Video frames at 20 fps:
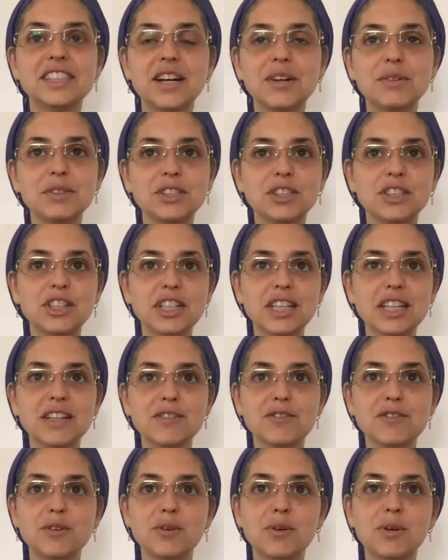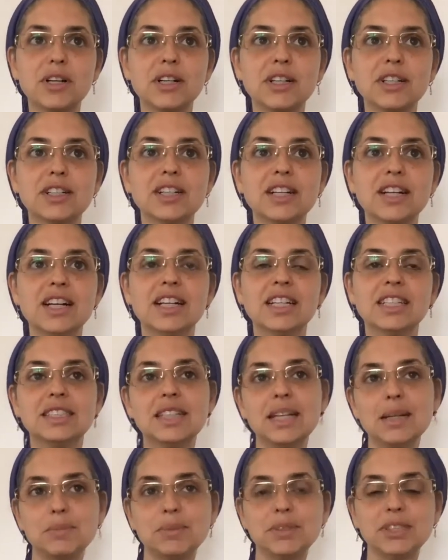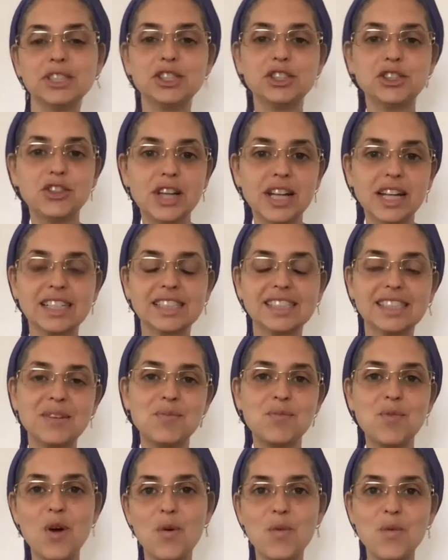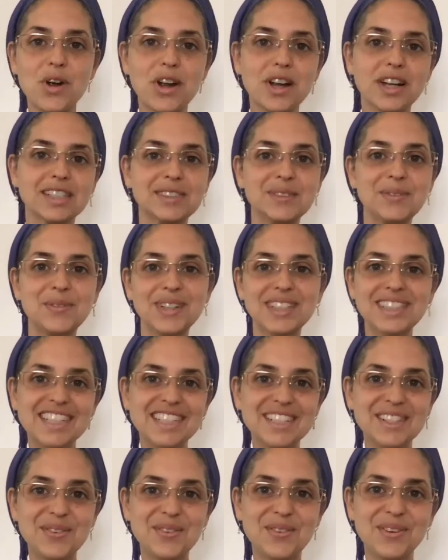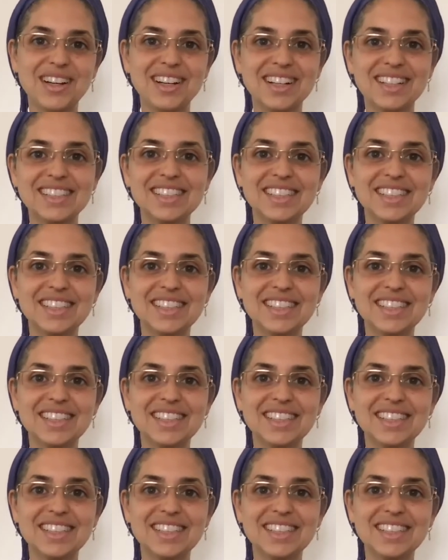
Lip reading: I was looking for tips and tricks and what works and what doesn't work